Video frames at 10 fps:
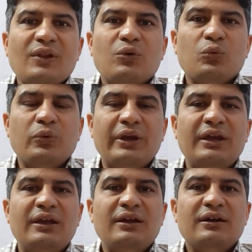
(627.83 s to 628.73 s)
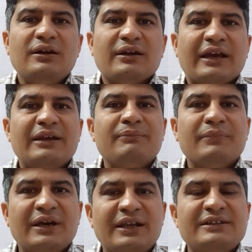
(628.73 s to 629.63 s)
we can
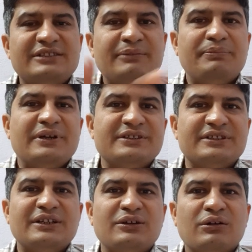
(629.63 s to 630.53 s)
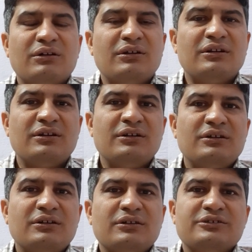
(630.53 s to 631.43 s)
manage the patient on
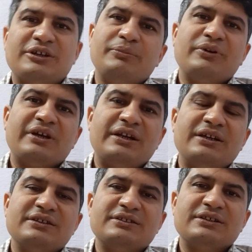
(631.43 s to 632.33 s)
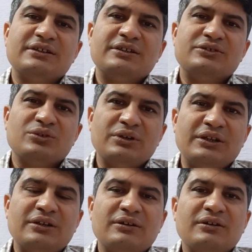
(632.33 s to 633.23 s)
subcutaneous
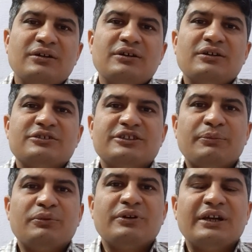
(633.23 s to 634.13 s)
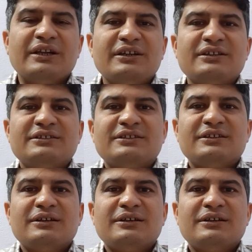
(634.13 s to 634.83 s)
insulin, subcutaneous